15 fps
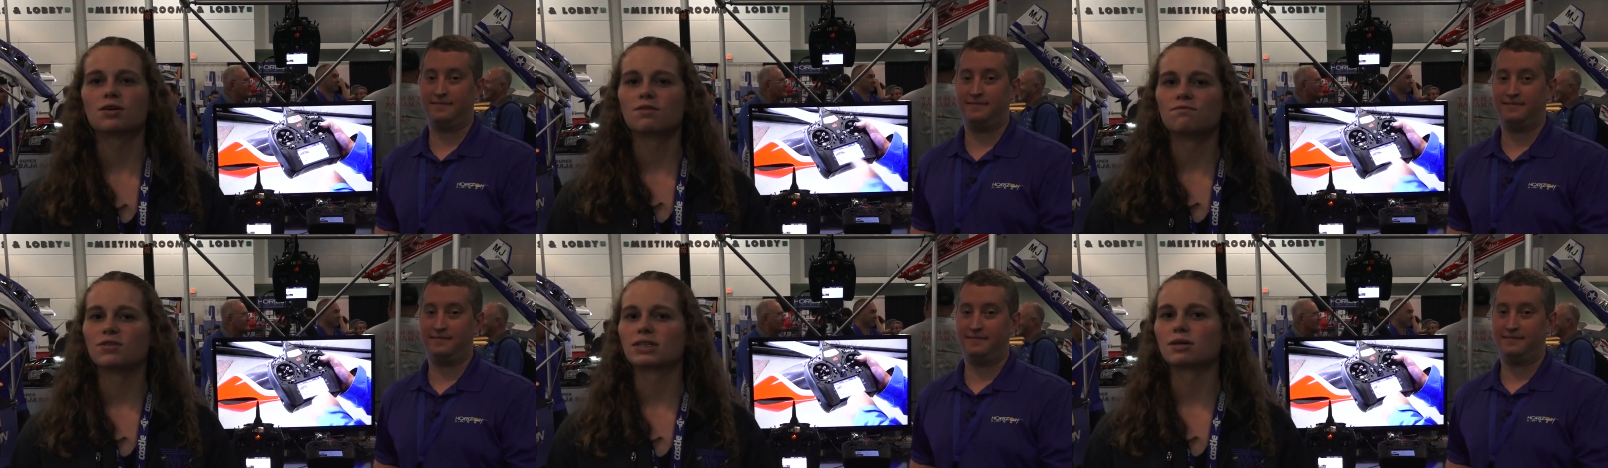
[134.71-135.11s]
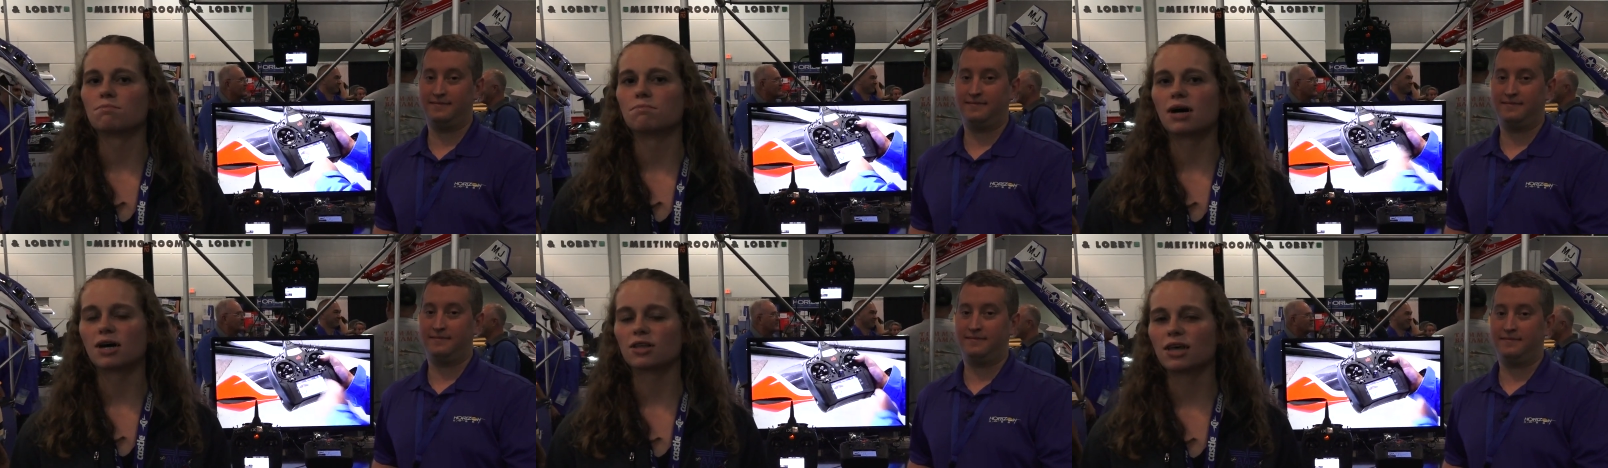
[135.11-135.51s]
Speaker 1: You can visit
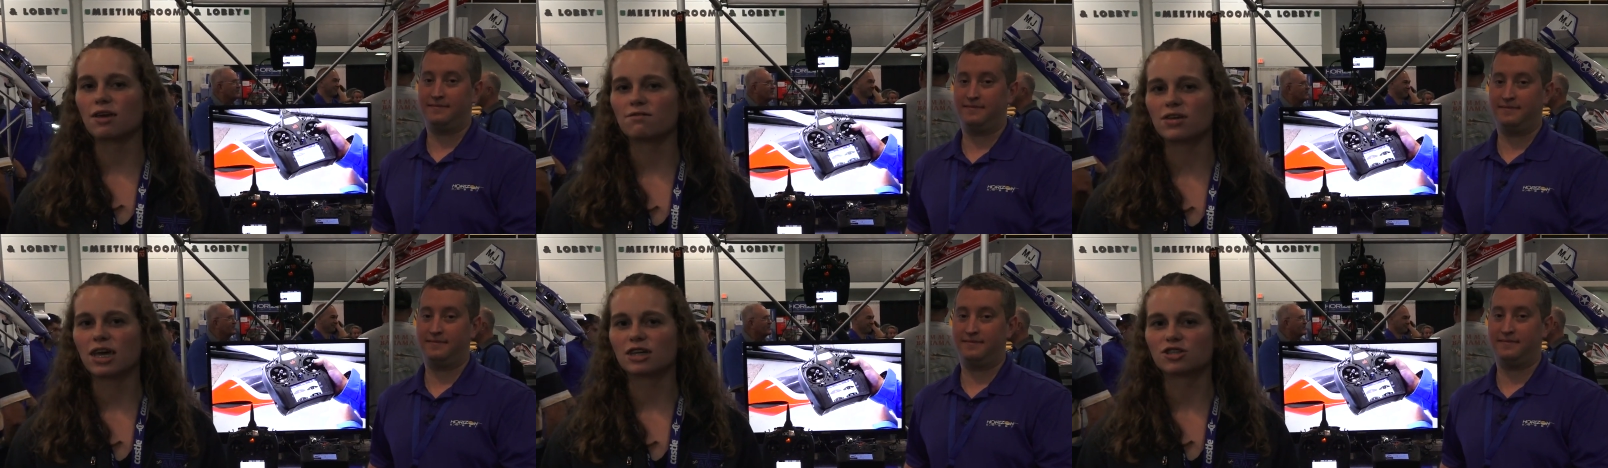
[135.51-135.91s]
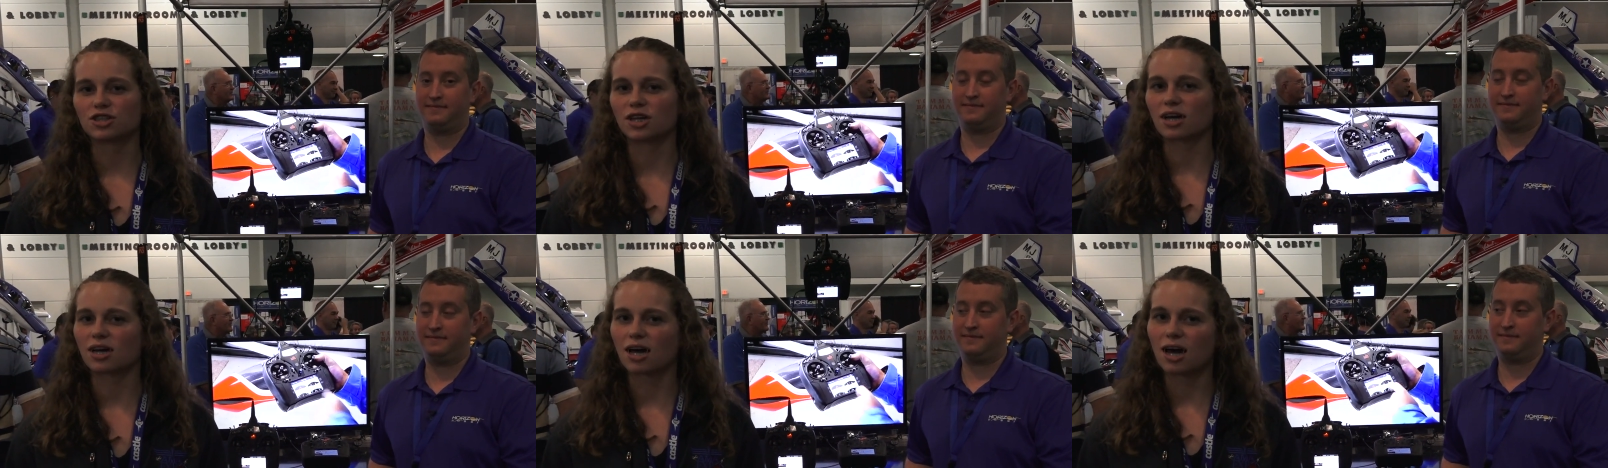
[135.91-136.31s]

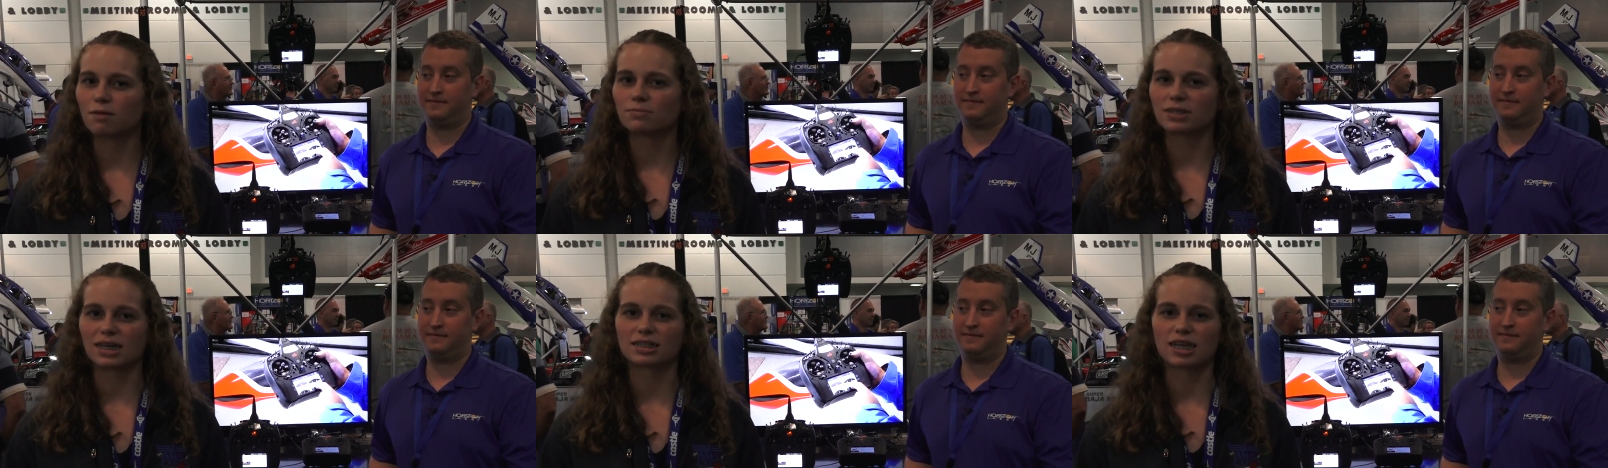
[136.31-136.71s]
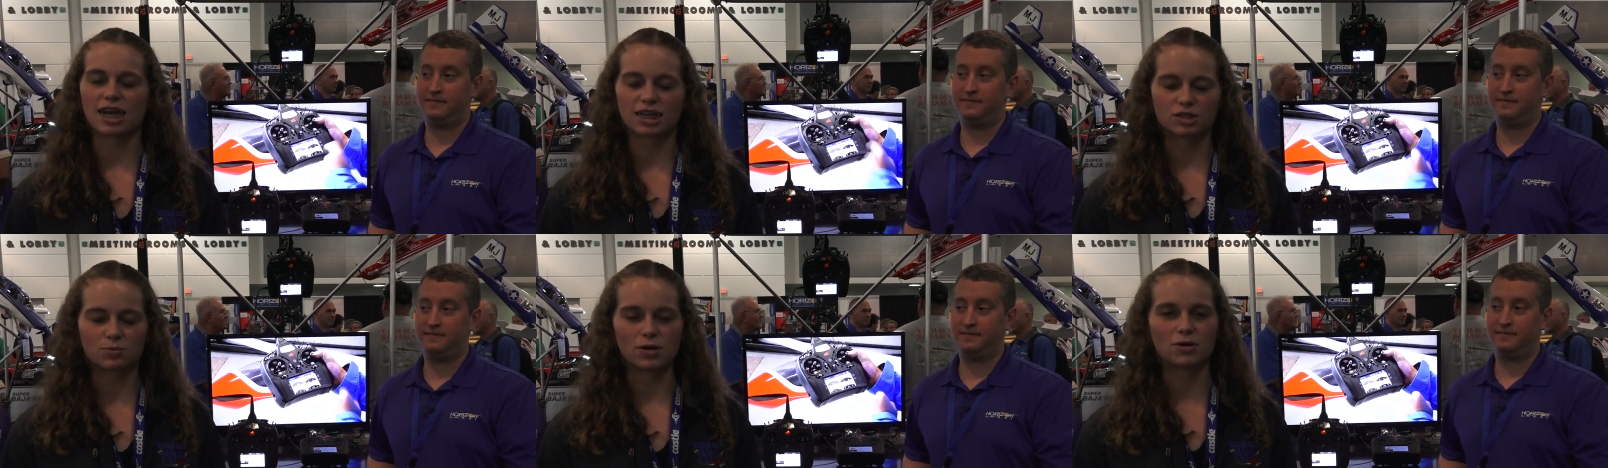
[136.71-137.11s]

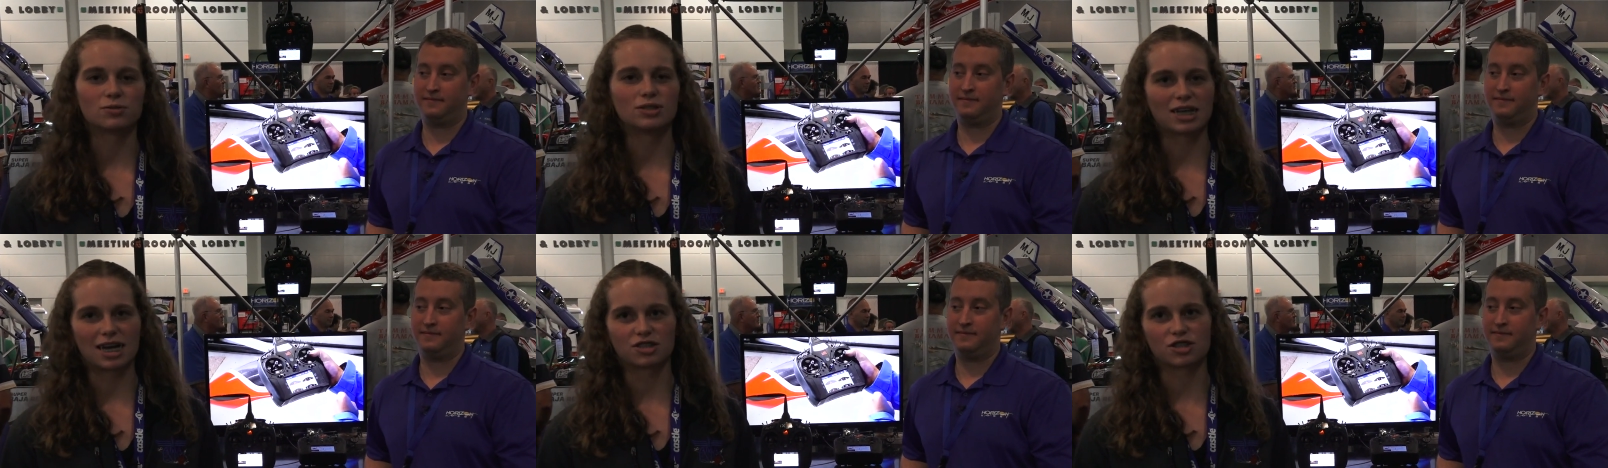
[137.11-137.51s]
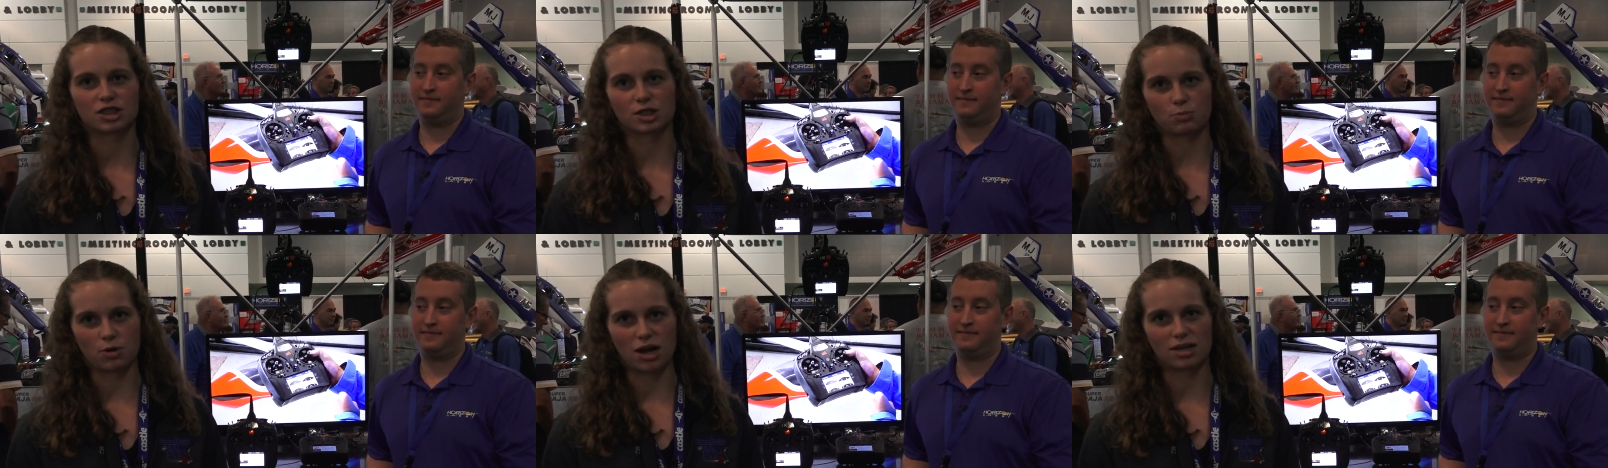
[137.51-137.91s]

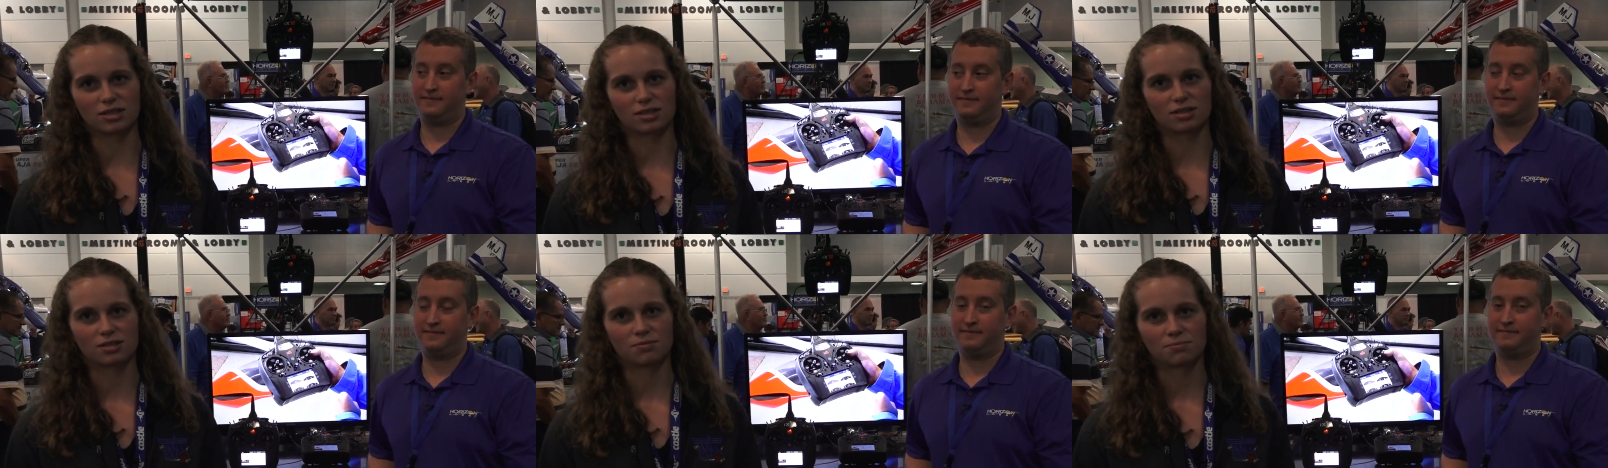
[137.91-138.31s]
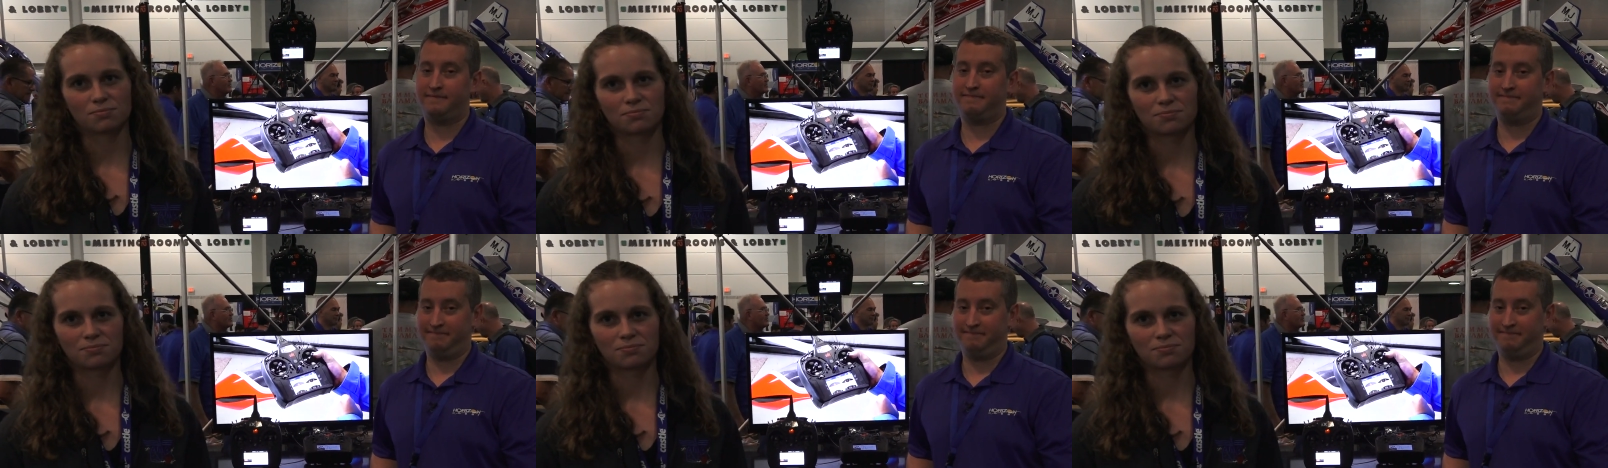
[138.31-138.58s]
modelaviation.com/expo-express.